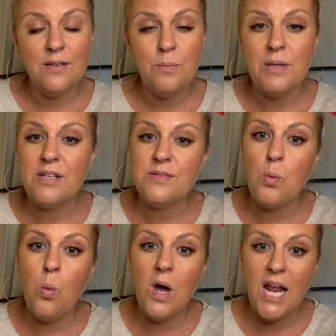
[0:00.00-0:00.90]
Because
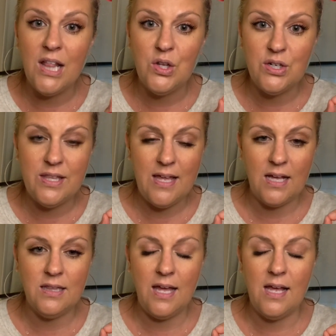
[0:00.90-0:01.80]
what I learned in that
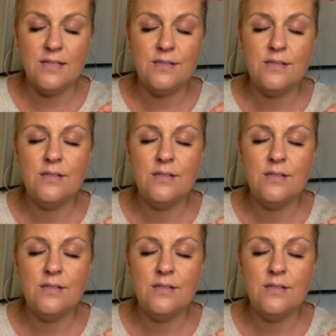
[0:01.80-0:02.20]
class